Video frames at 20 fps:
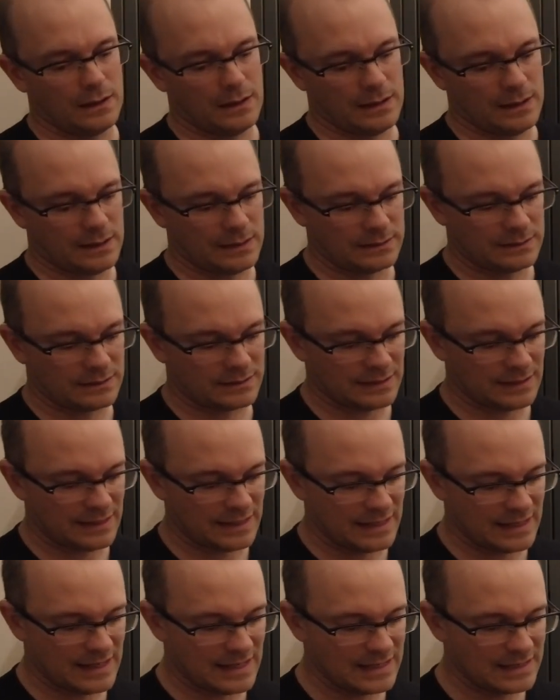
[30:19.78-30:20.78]
and
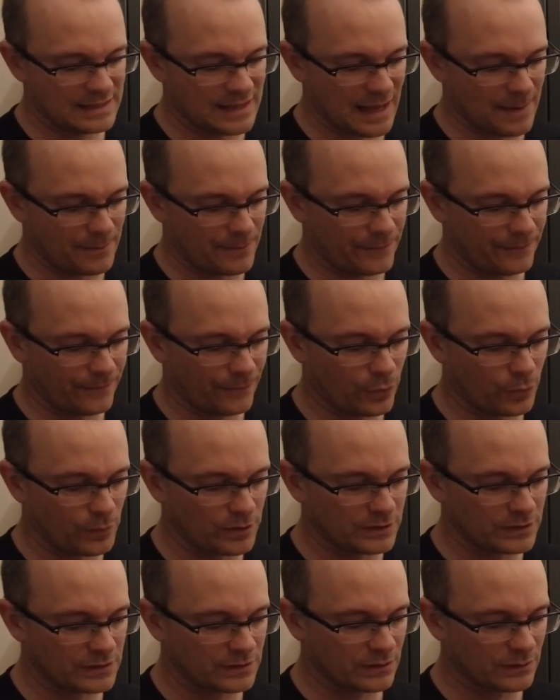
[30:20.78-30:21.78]
in that
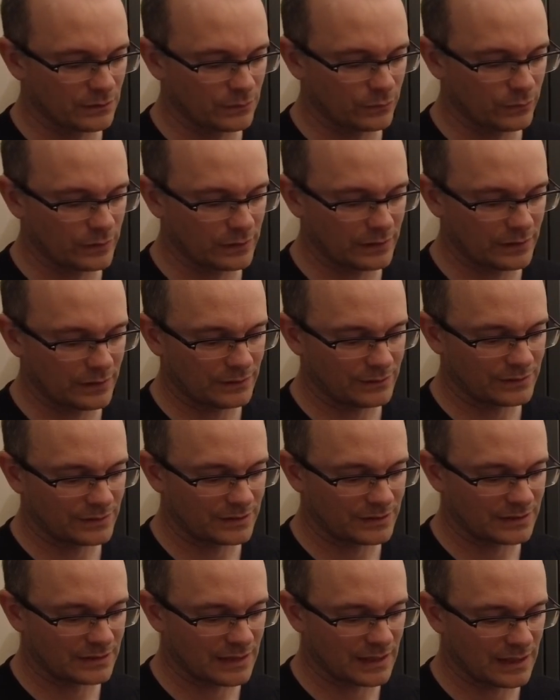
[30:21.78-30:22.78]
performance we're going
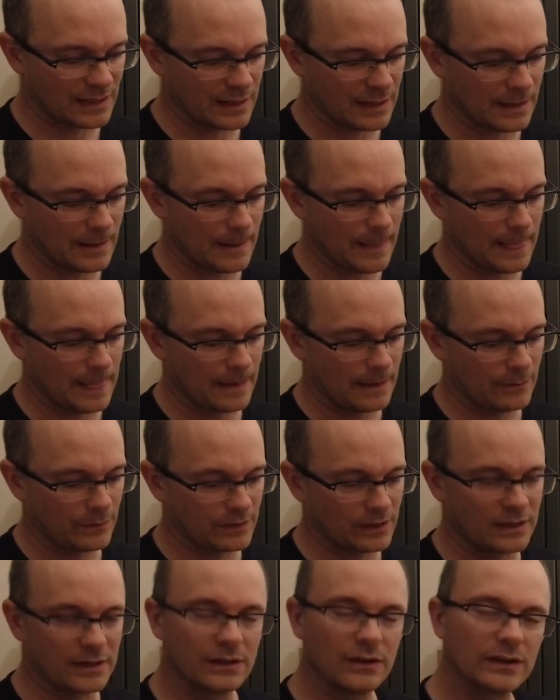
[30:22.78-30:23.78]

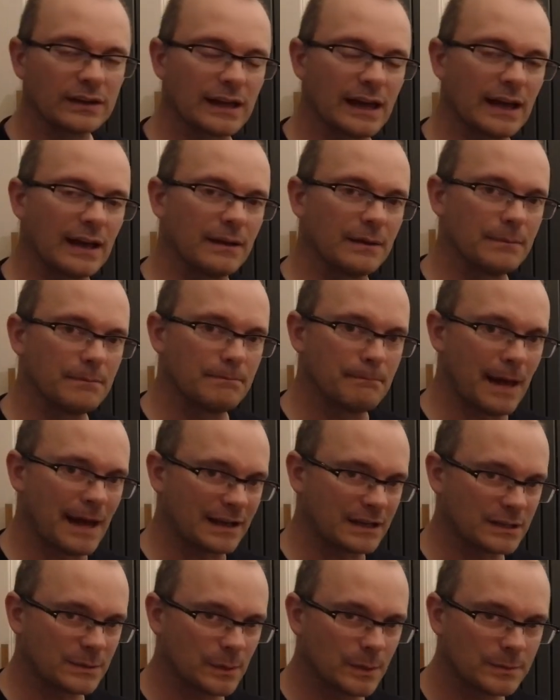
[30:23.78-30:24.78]
to look at
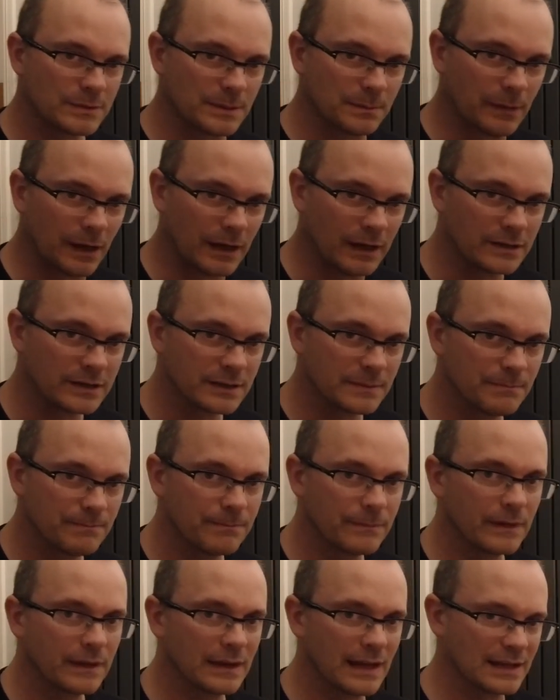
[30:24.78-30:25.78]
maximum demand.
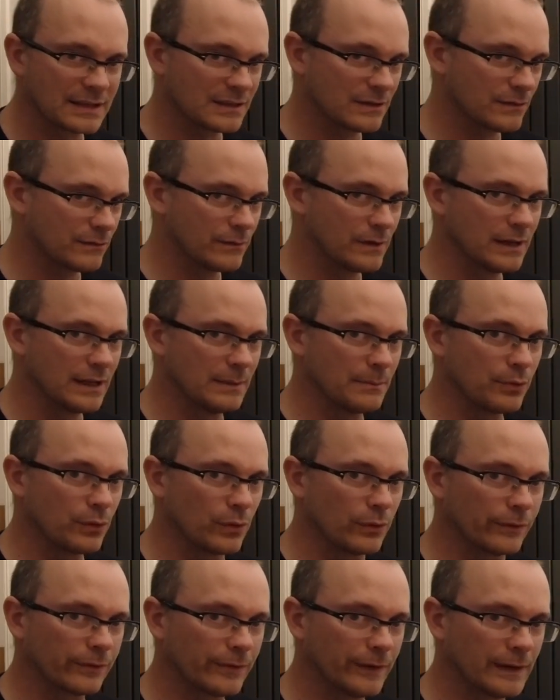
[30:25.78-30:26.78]
That's a really
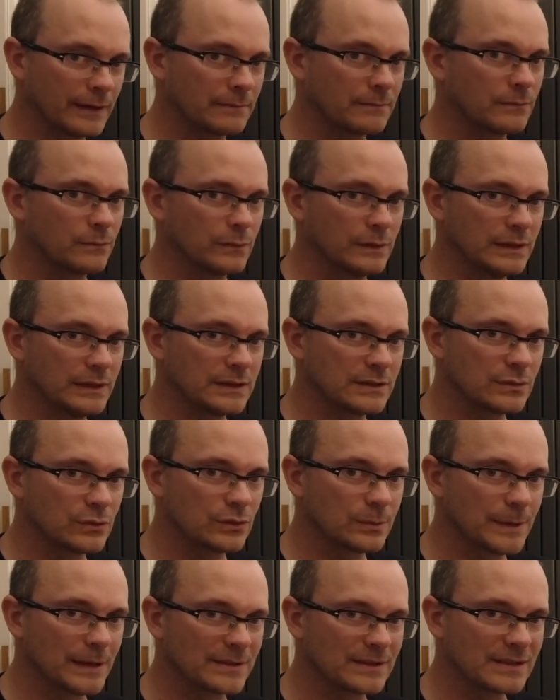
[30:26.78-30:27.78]
important thing. We need to
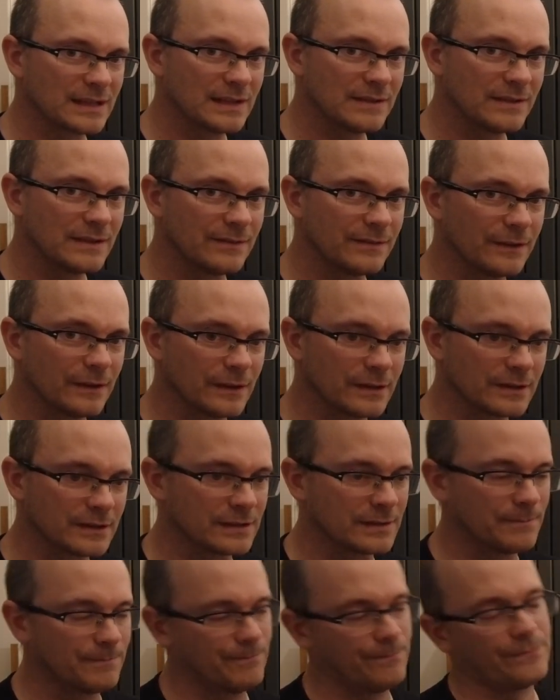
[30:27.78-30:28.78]
talk about safety
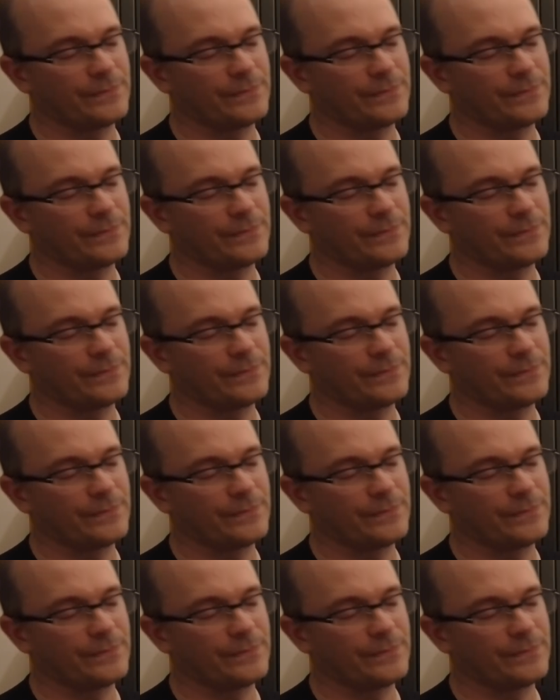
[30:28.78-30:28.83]
first.